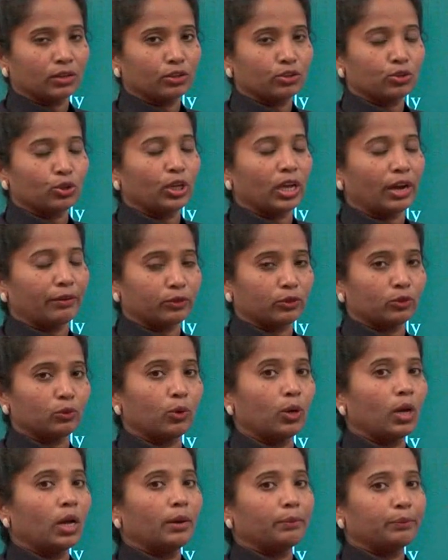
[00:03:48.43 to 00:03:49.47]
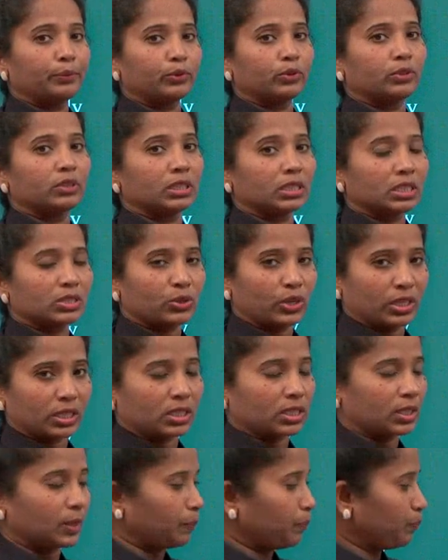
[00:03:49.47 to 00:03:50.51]
So you have to put the
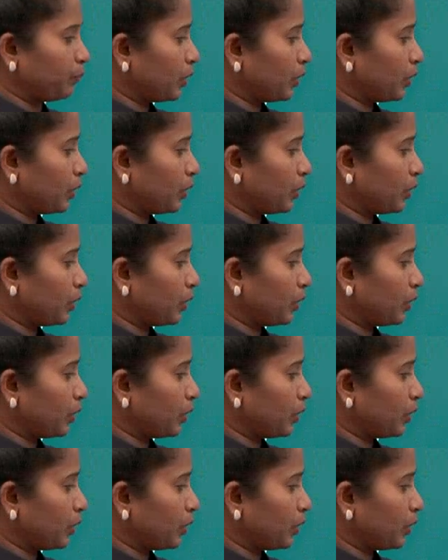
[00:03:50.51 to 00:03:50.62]
stress.